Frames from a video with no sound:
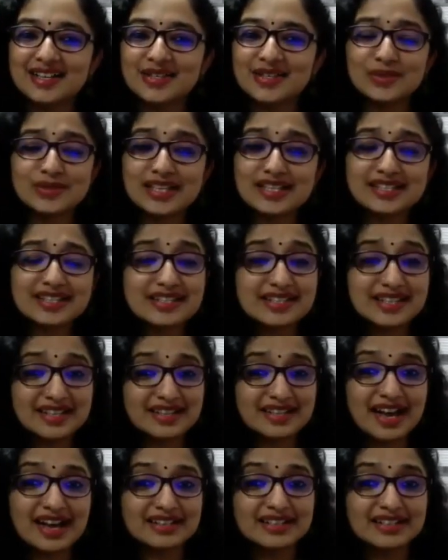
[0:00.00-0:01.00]
So this is
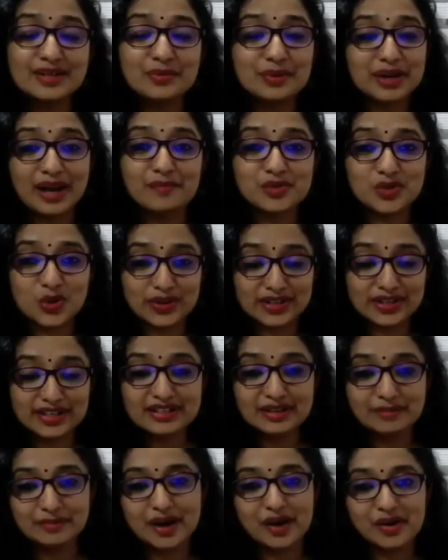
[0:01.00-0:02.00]
exactly what I'm
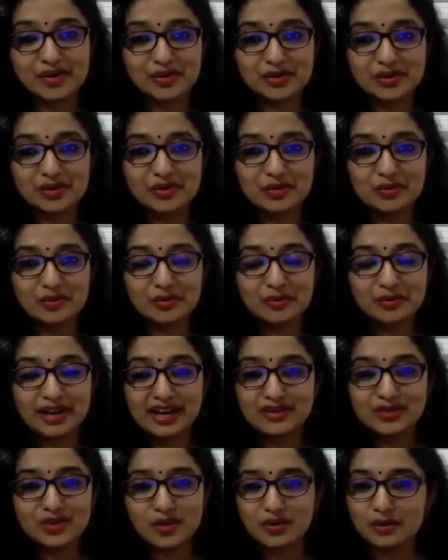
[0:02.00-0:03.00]
talking about when
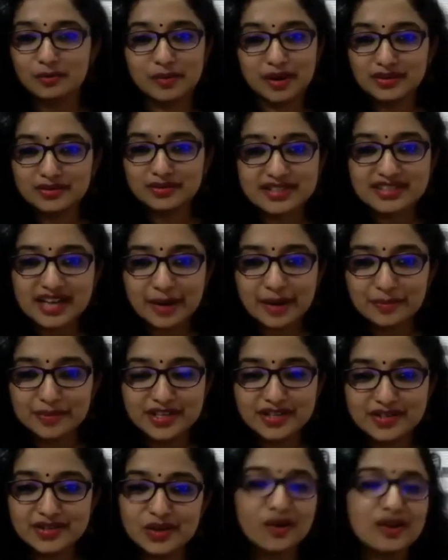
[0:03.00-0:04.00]
I talk about this
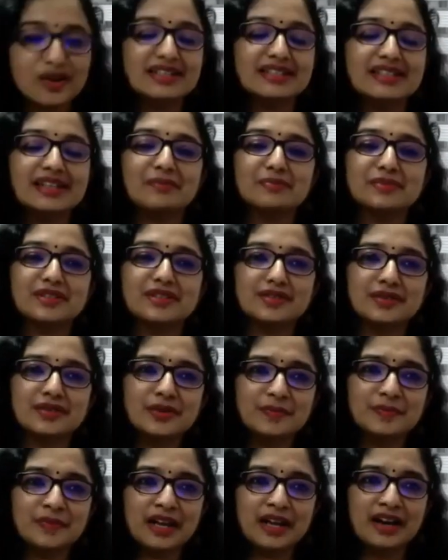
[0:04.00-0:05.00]
Japanese concept.
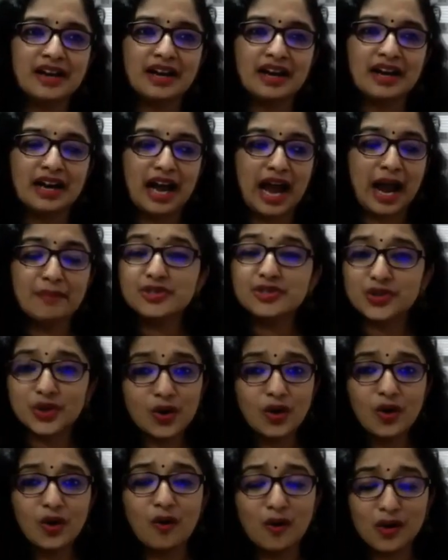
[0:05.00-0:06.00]
I'm
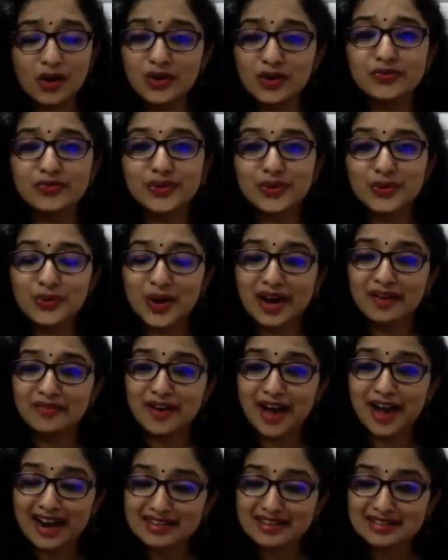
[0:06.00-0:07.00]
sure all of you have
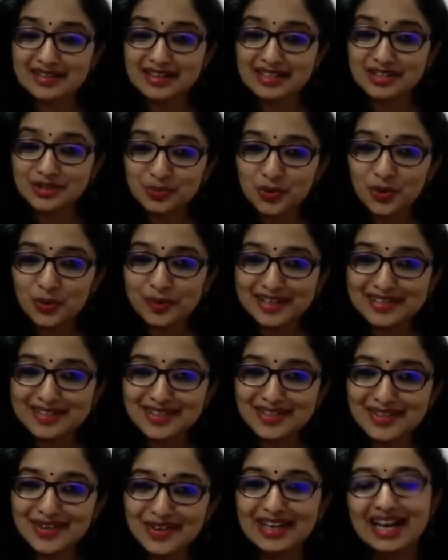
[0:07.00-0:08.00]
had such moments
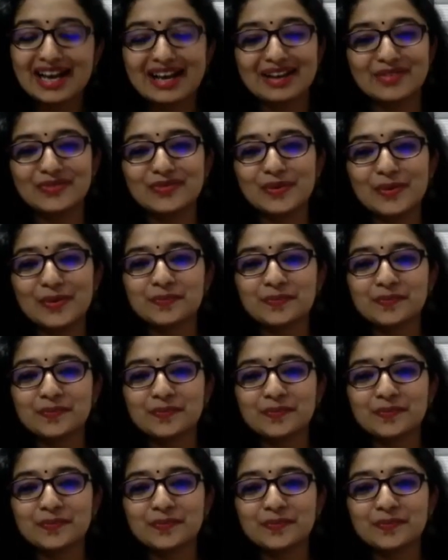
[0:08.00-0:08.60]
in your life.